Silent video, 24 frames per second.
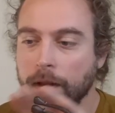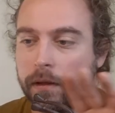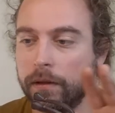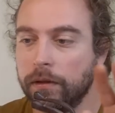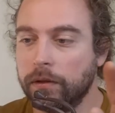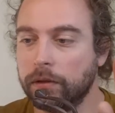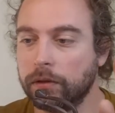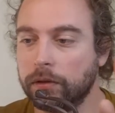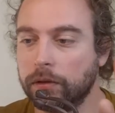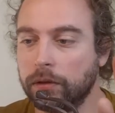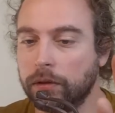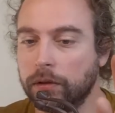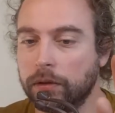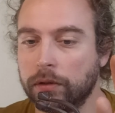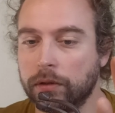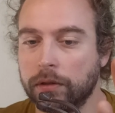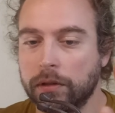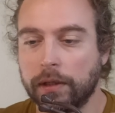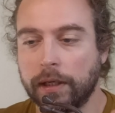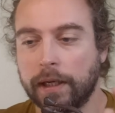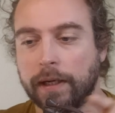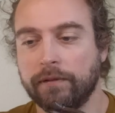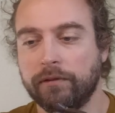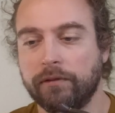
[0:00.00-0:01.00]

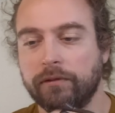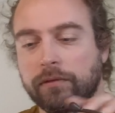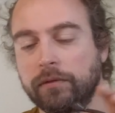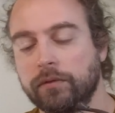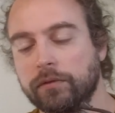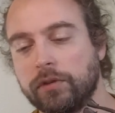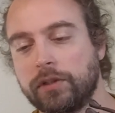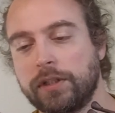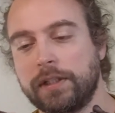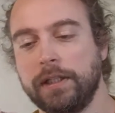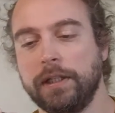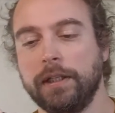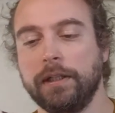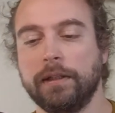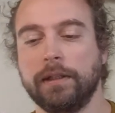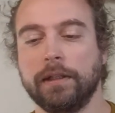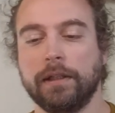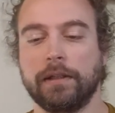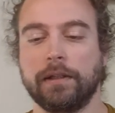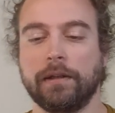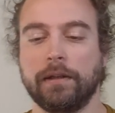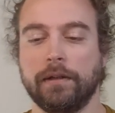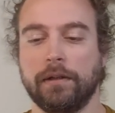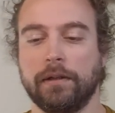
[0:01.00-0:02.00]
you'll have seen
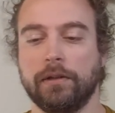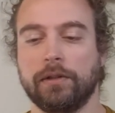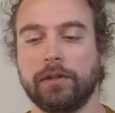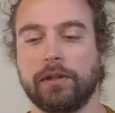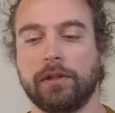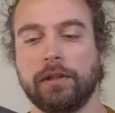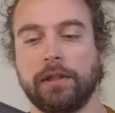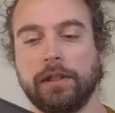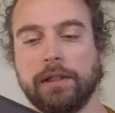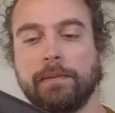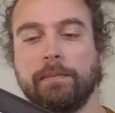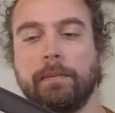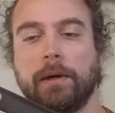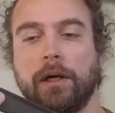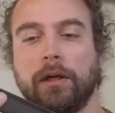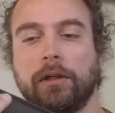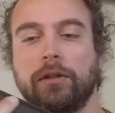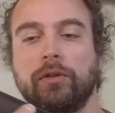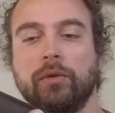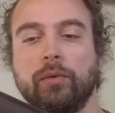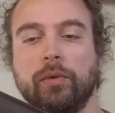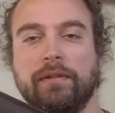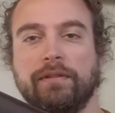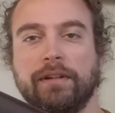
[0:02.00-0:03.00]
that it's
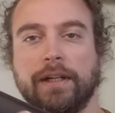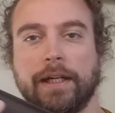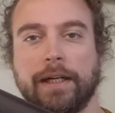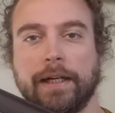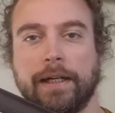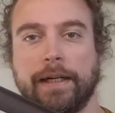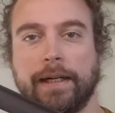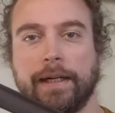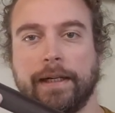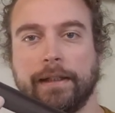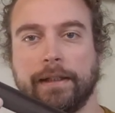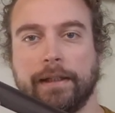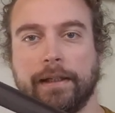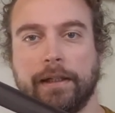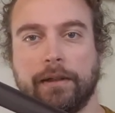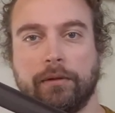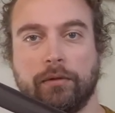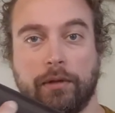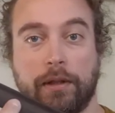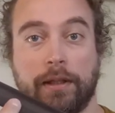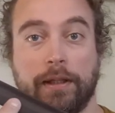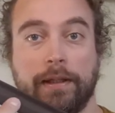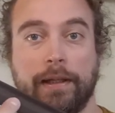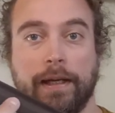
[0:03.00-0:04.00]
marked Nueva Granada
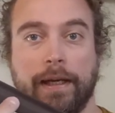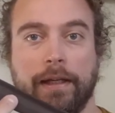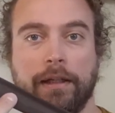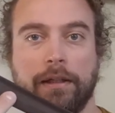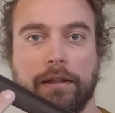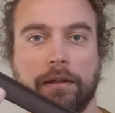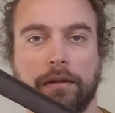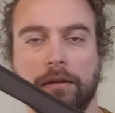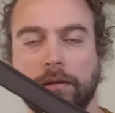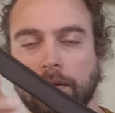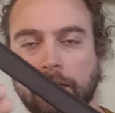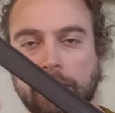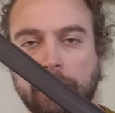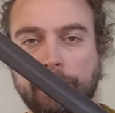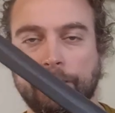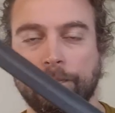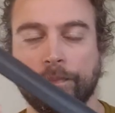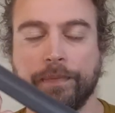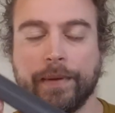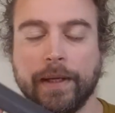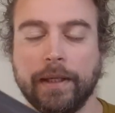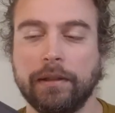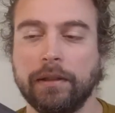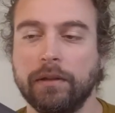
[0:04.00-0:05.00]
with the date,
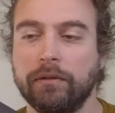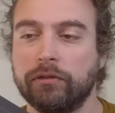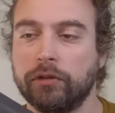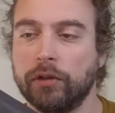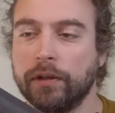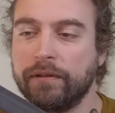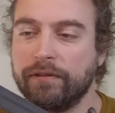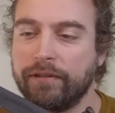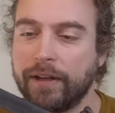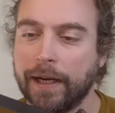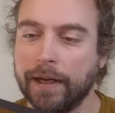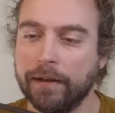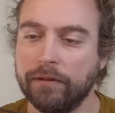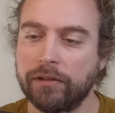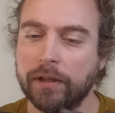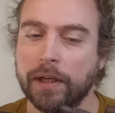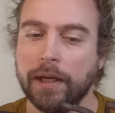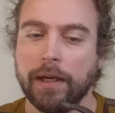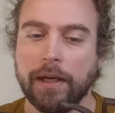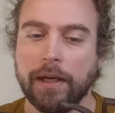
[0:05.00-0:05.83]
1845.